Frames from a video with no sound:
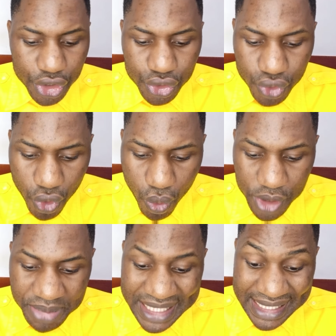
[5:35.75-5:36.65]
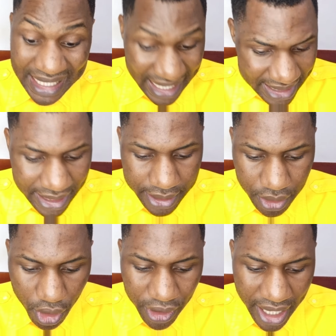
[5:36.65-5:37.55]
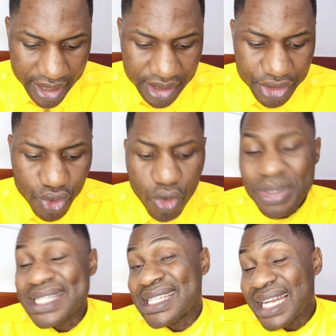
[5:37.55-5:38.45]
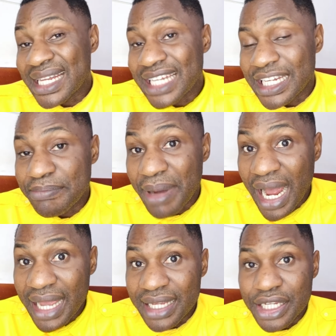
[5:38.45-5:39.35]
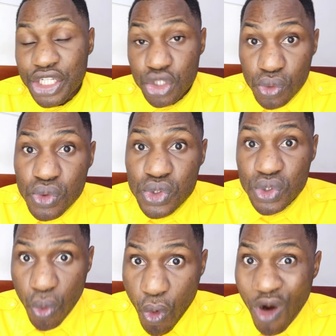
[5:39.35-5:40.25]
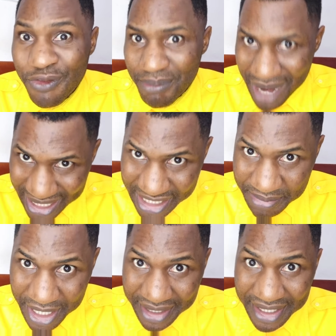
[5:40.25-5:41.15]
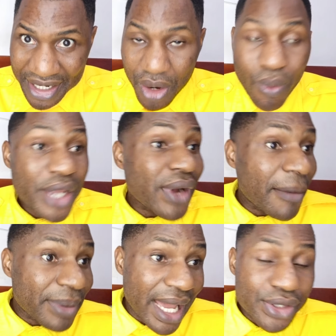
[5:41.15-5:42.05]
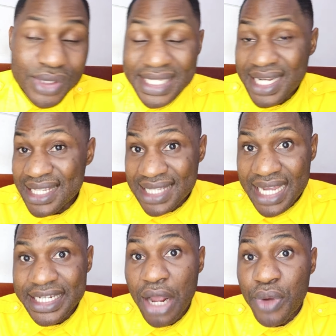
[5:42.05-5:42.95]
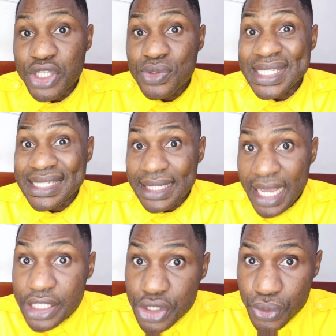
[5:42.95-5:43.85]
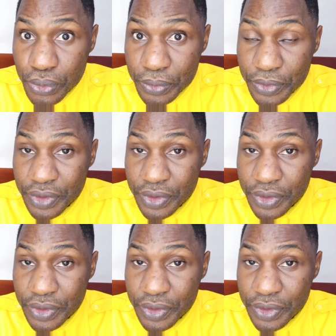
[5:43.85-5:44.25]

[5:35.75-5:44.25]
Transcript: you would be selected, all right? You will be selected by Toulouse School of Management. When you apply using that site, they are going to select you.